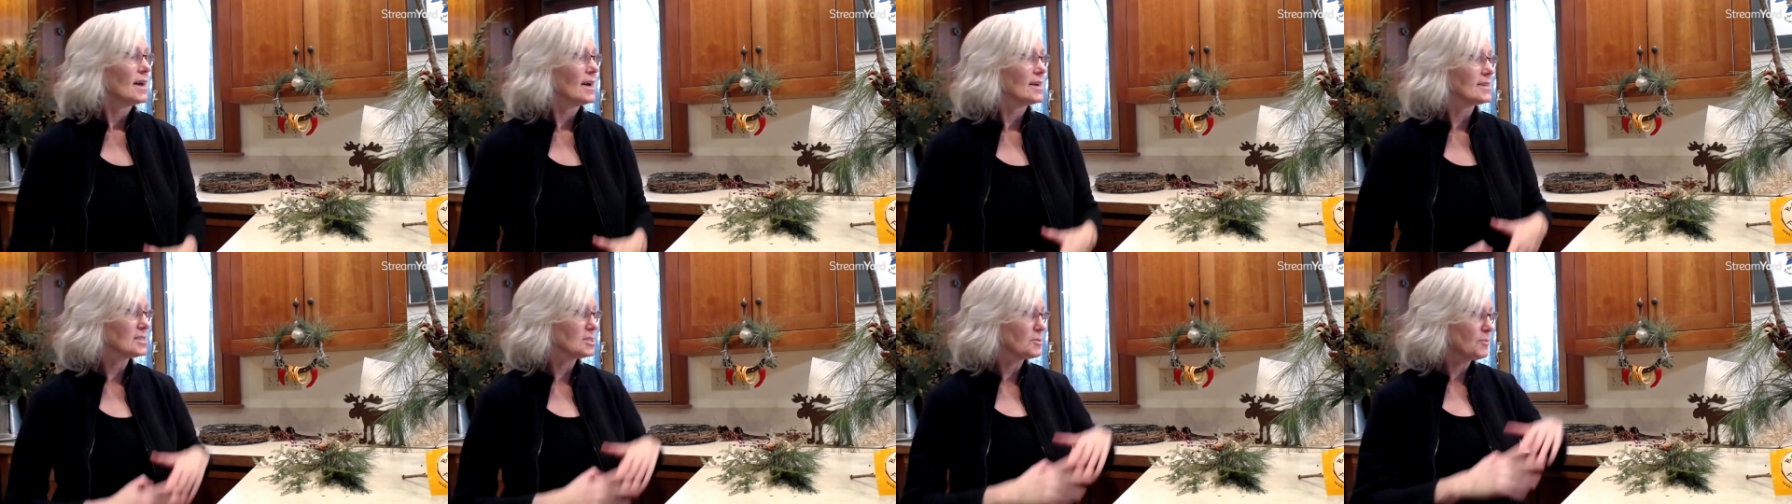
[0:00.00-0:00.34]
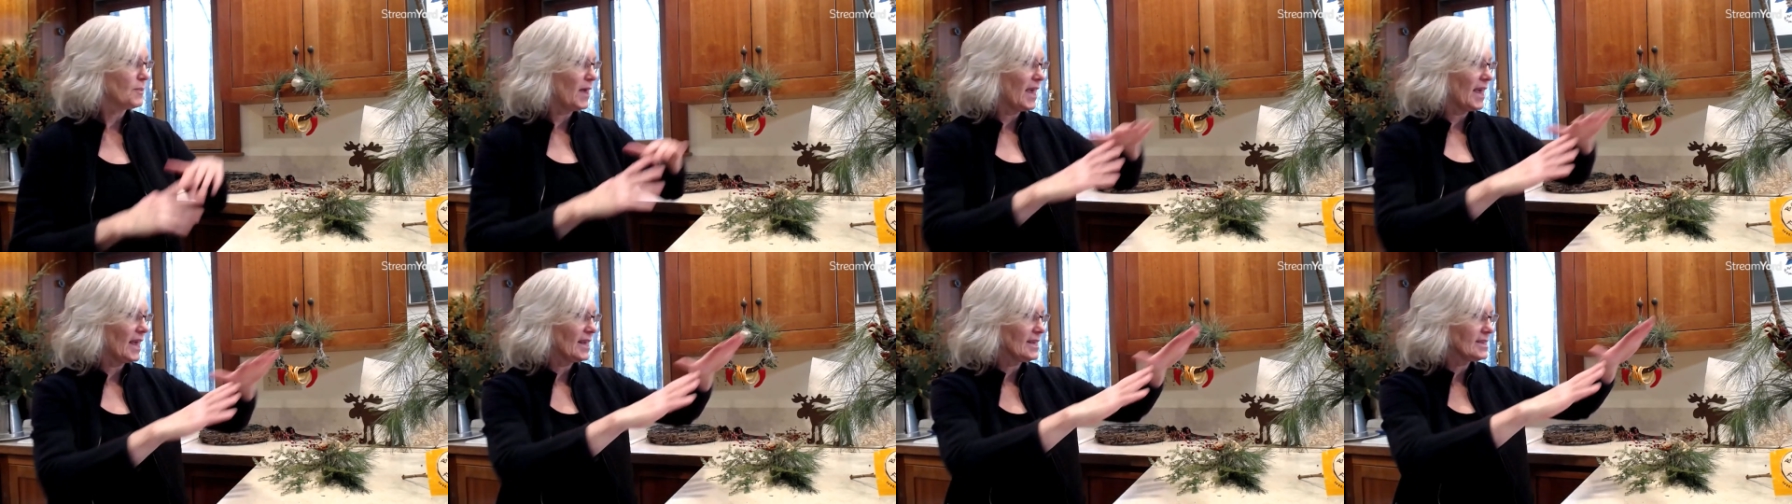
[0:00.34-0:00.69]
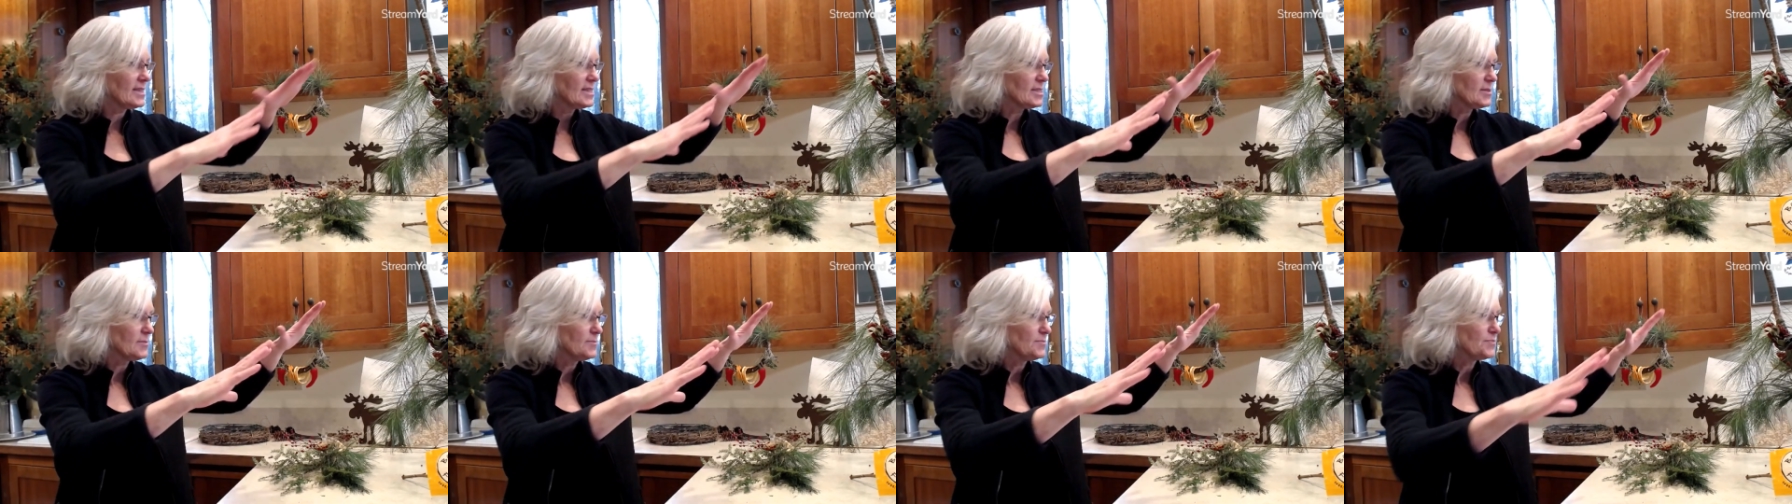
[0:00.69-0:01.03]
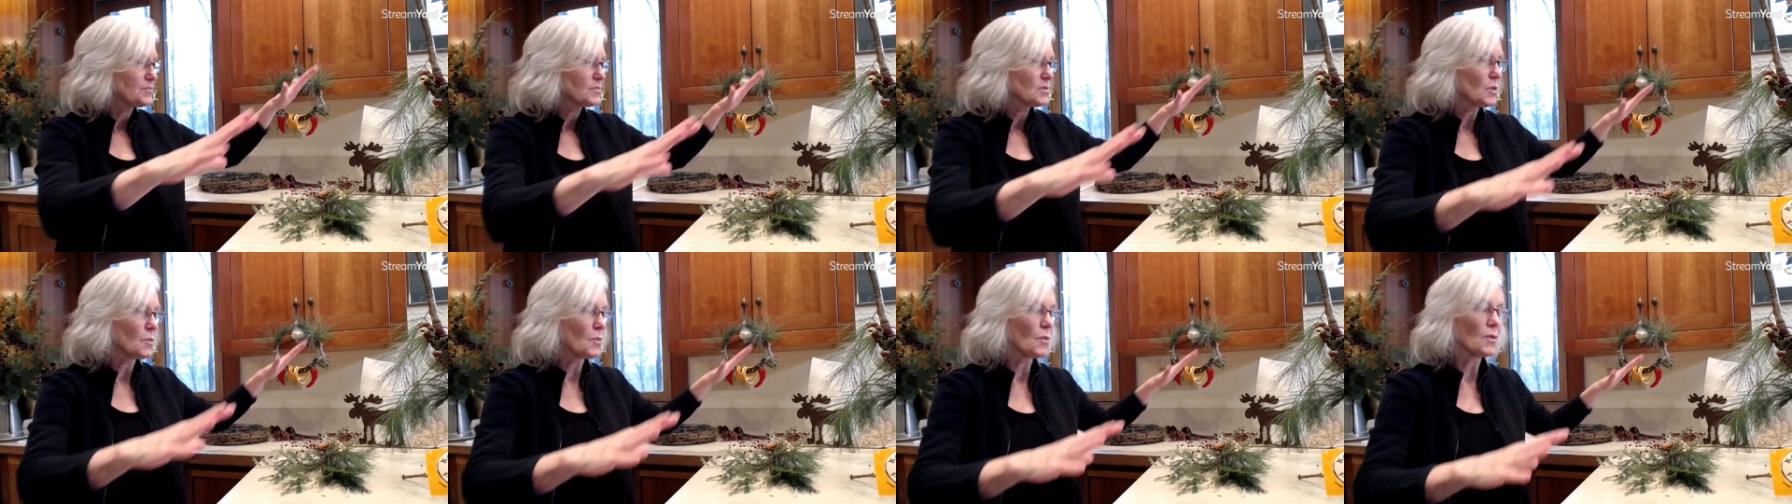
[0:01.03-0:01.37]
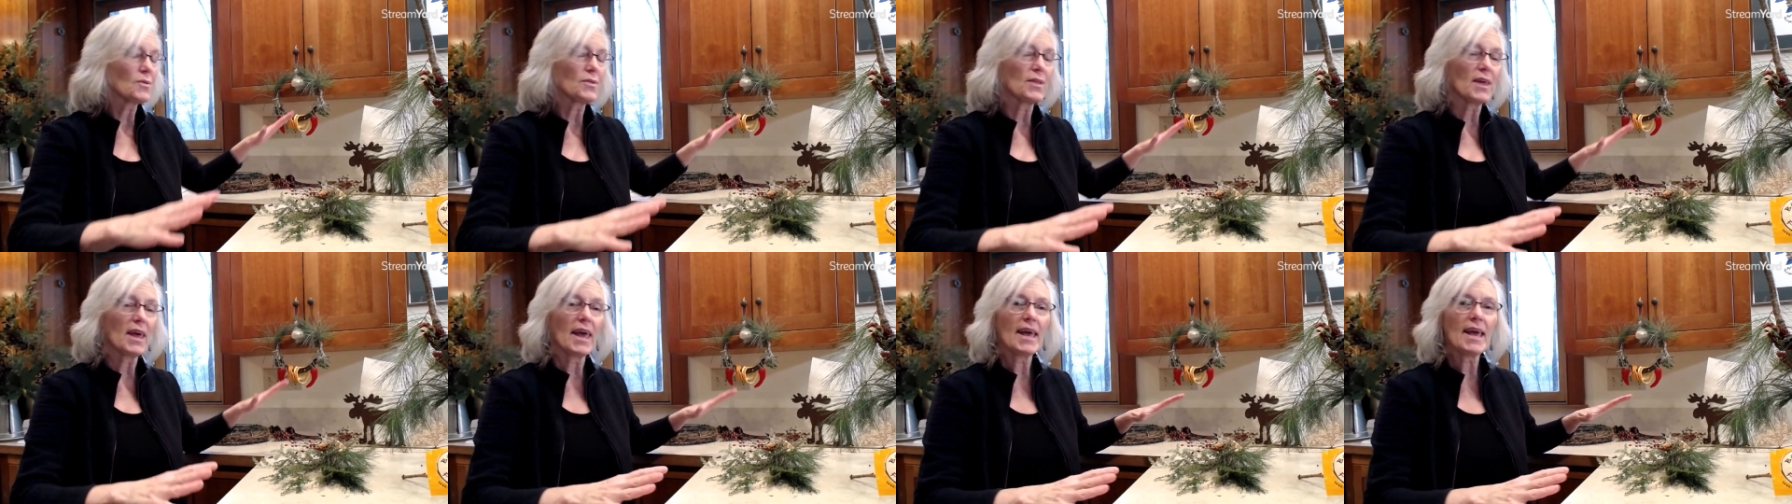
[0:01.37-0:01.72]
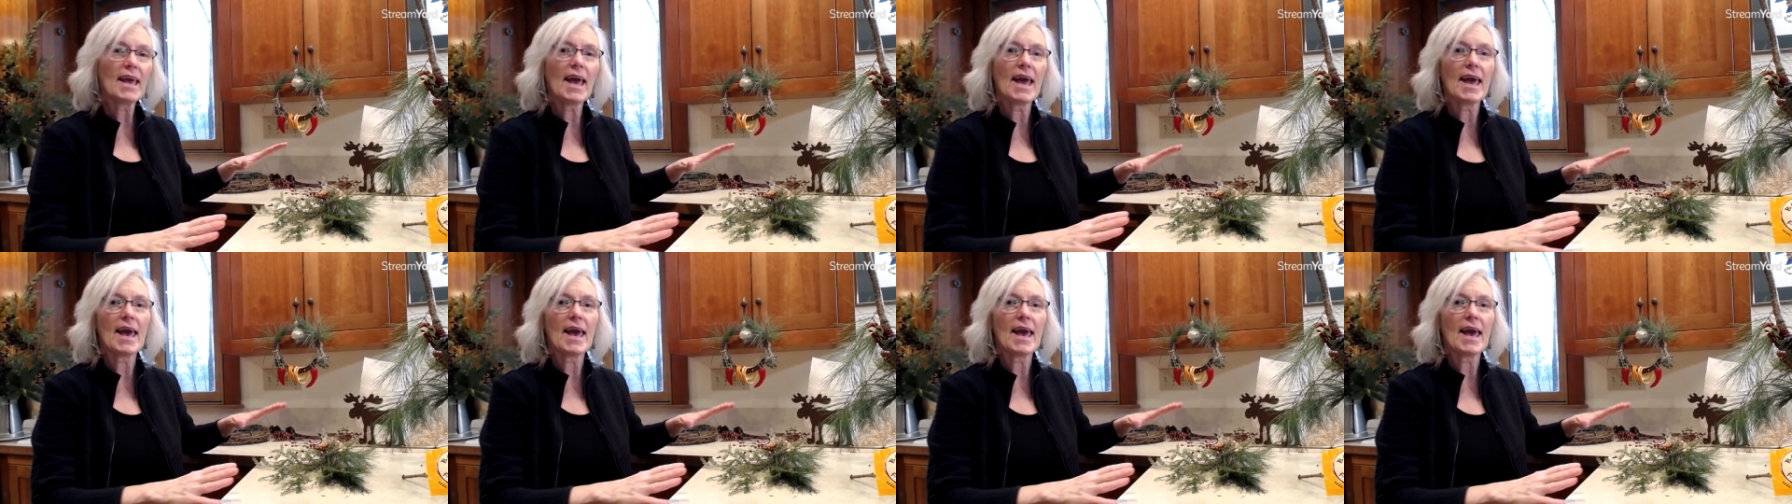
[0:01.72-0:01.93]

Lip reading: a space where they